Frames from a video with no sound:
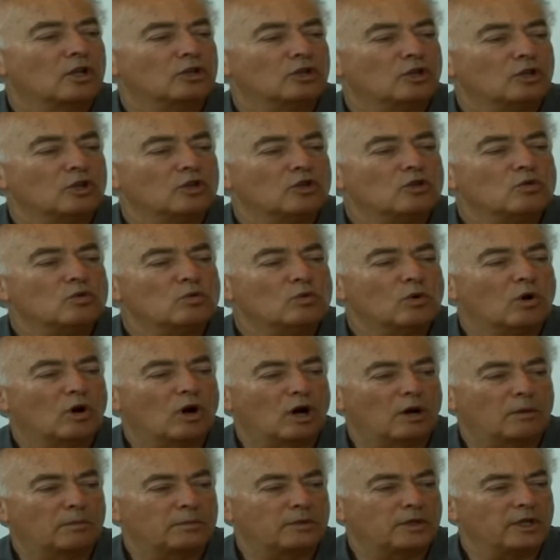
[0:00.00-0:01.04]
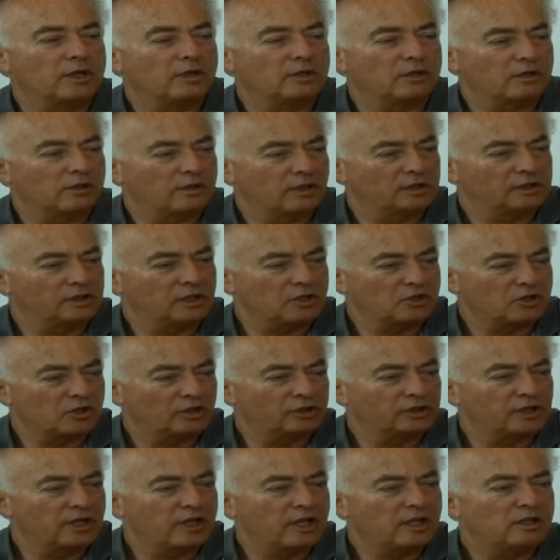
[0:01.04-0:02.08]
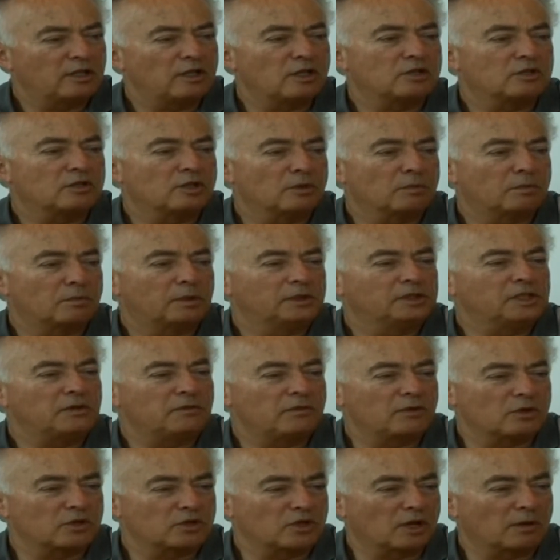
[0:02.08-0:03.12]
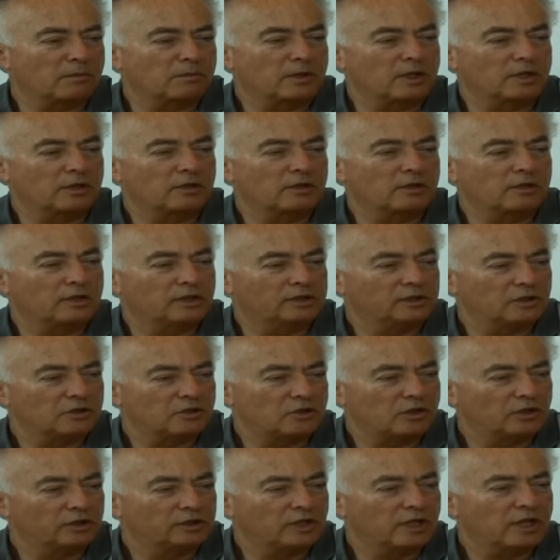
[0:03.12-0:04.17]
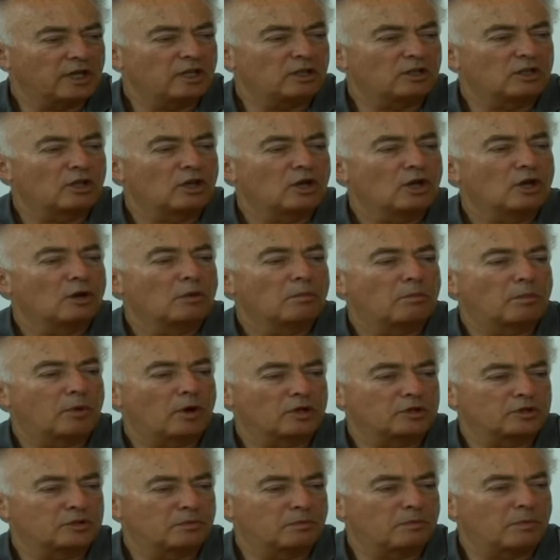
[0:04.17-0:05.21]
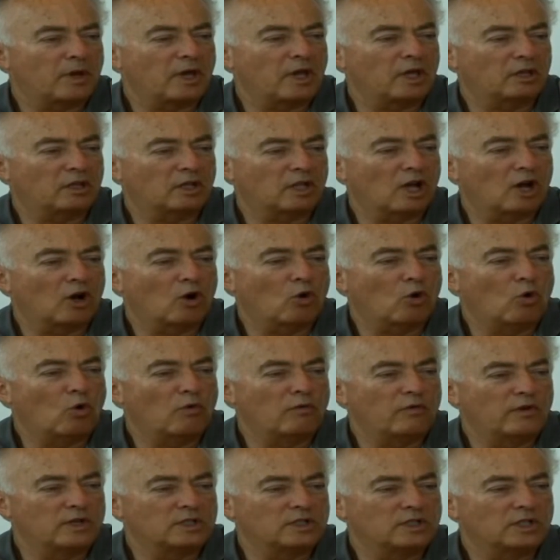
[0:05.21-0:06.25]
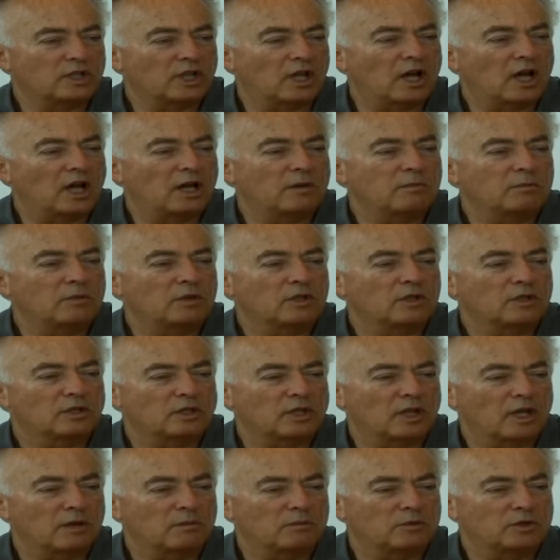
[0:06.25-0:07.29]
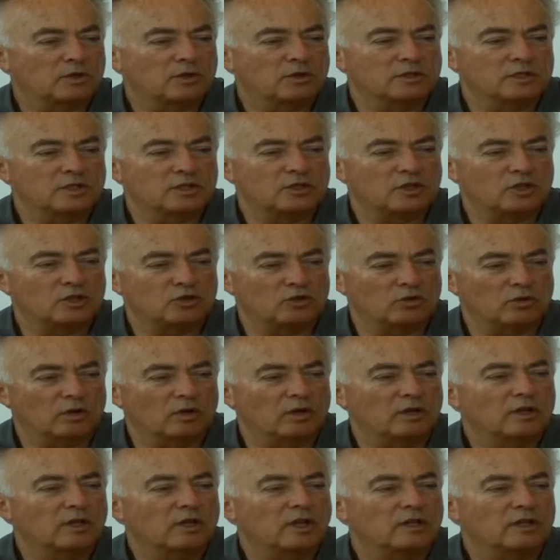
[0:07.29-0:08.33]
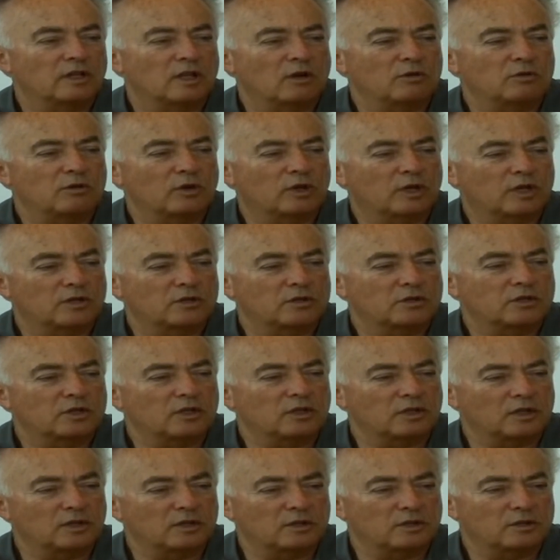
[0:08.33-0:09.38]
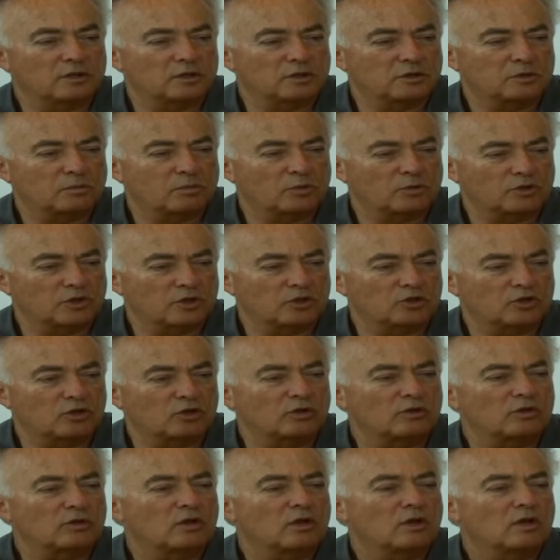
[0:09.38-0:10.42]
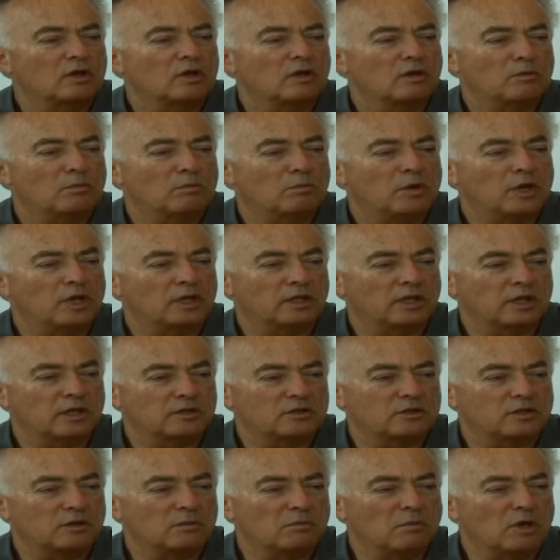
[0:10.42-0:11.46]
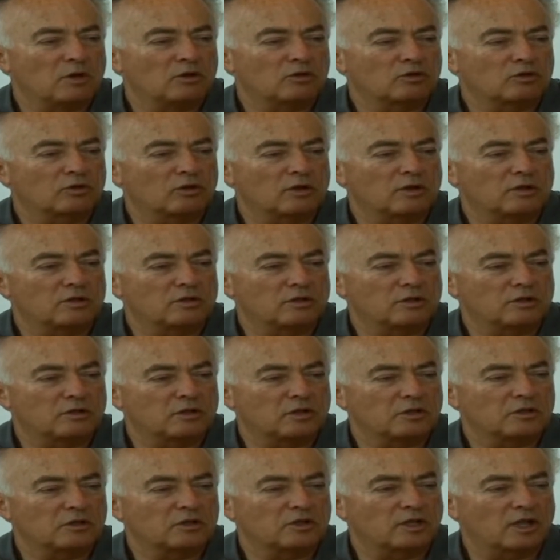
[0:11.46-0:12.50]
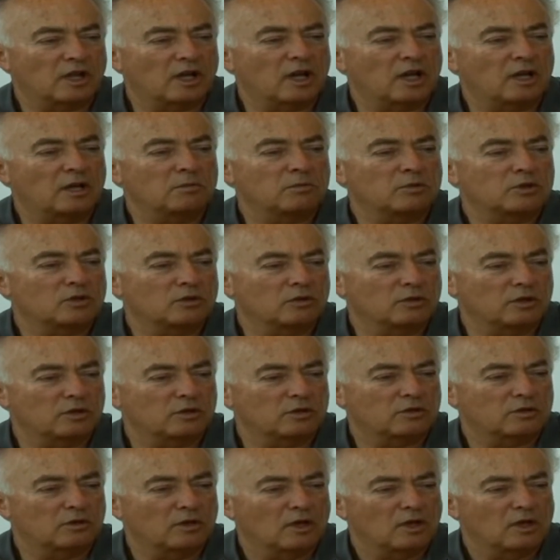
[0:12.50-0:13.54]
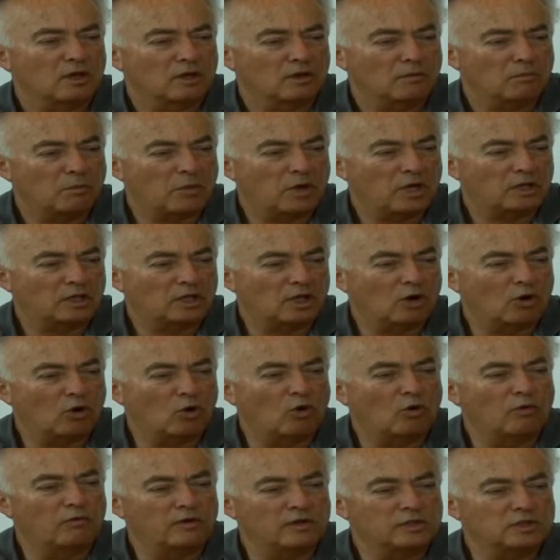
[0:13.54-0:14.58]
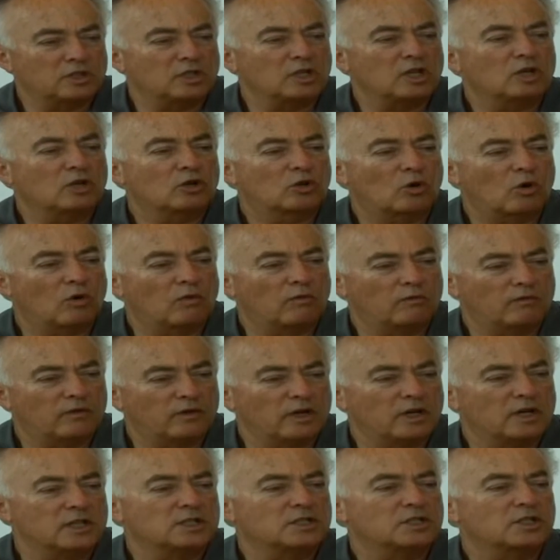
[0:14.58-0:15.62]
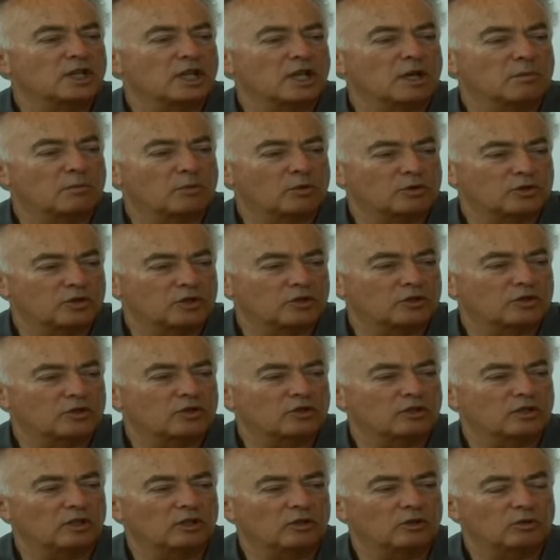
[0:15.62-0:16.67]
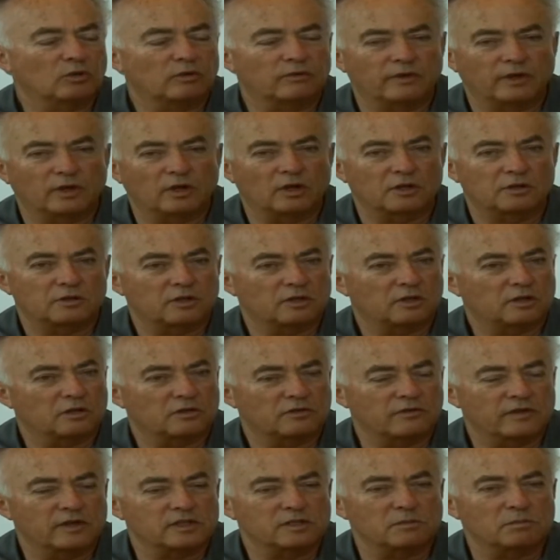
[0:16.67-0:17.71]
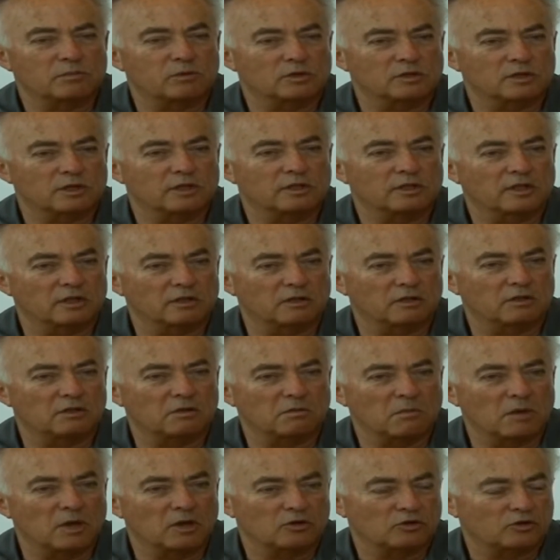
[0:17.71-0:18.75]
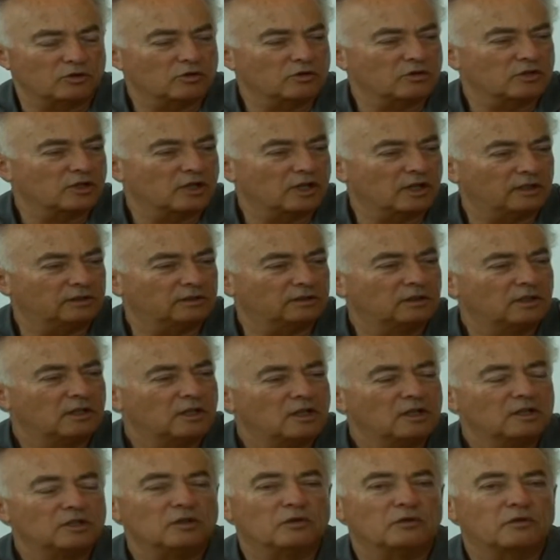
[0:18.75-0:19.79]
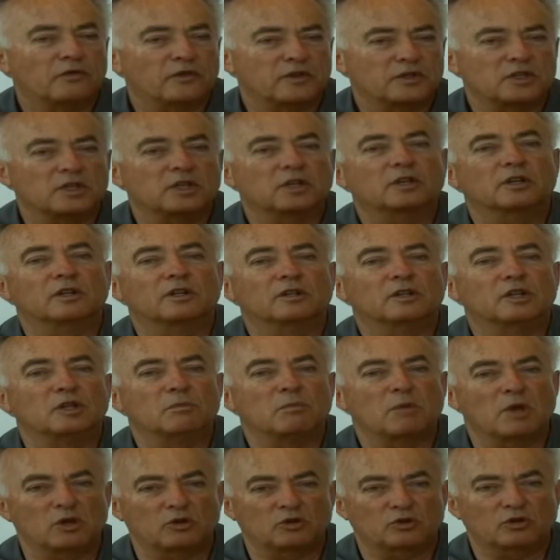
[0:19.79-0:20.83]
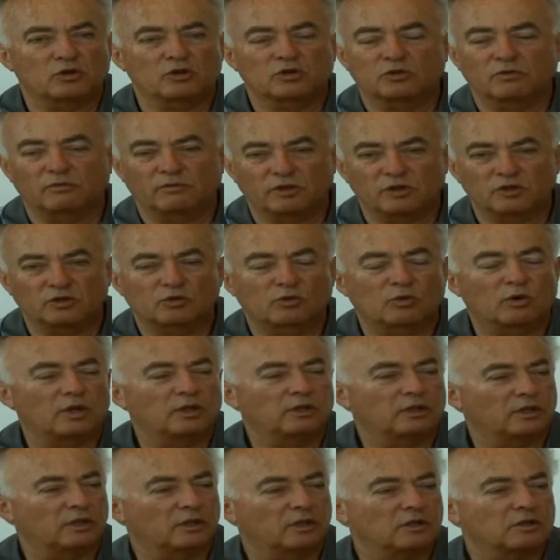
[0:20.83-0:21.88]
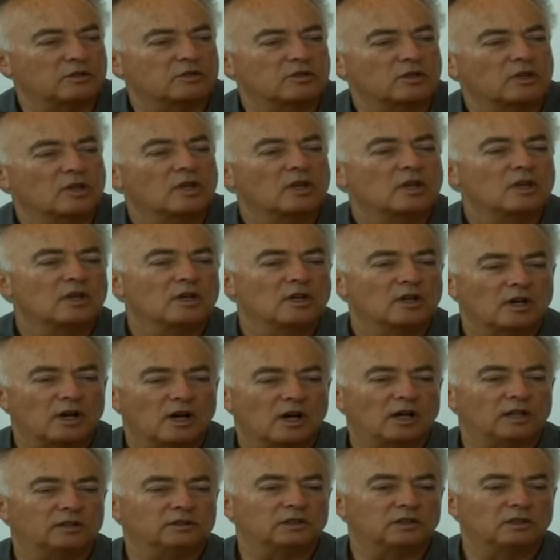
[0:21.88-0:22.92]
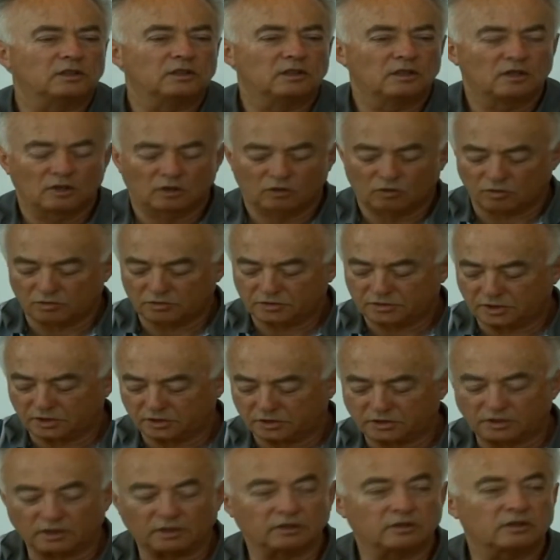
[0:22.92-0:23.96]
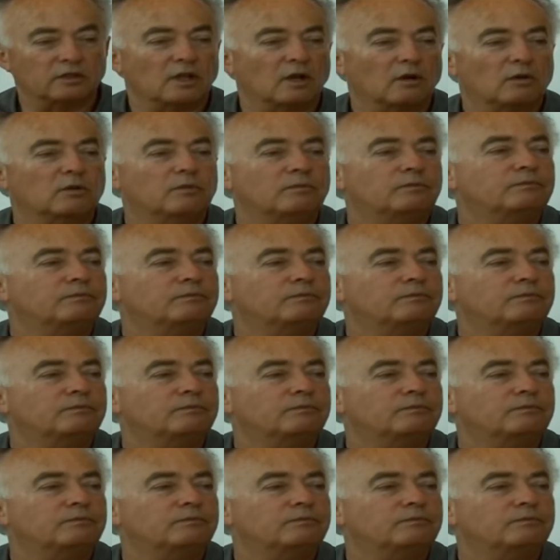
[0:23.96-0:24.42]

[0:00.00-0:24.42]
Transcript: The new updated range rate is the previous updated range rate plus beta over time times the residual. And now you can see that this is position, beta is dimensionless, this is time, so this beta over t converts a position into a velocity. It's very important that the dimensions are, the physical dimensions of these quantities are consistent now.